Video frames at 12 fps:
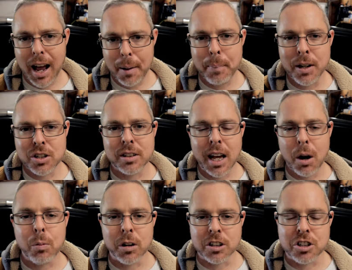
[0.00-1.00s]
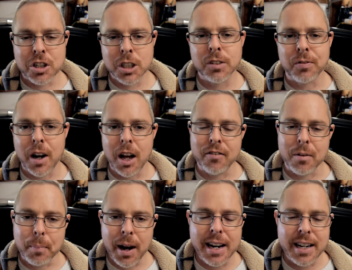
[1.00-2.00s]
I bet you that'll work just fine for
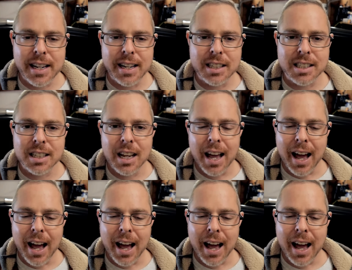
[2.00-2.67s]
my needs.